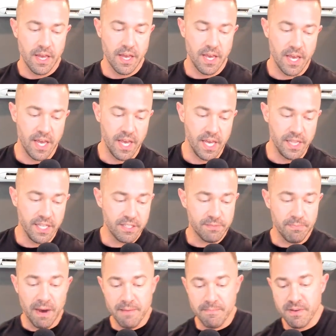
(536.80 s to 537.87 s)
and this
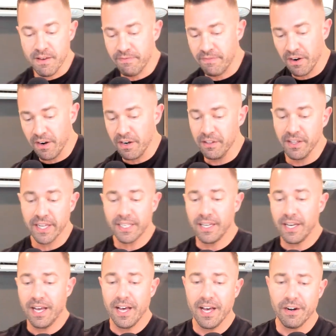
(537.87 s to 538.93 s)
might be a very like uh,
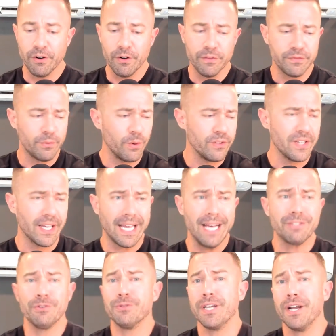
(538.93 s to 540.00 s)
I don't know if the words like
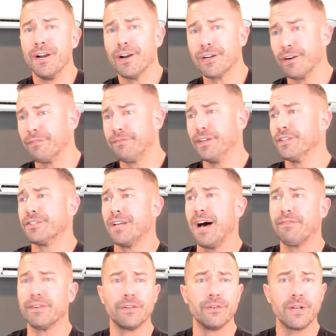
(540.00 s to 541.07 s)
esoteric or
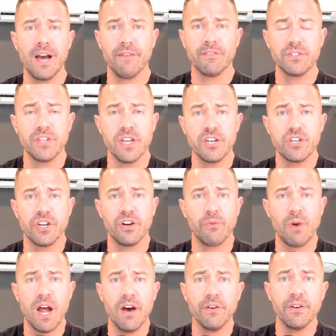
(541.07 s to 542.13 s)
philosophical conversation
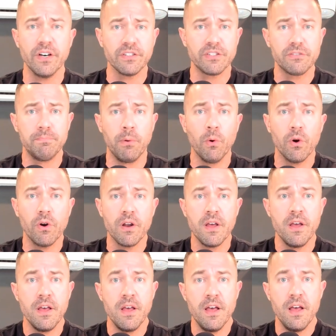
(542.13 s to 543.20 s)
around a sport,
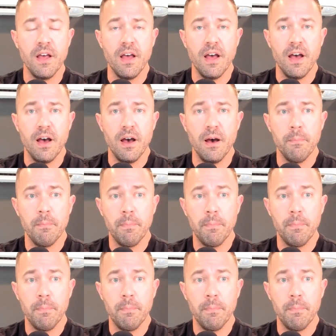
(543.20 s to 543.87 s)
but I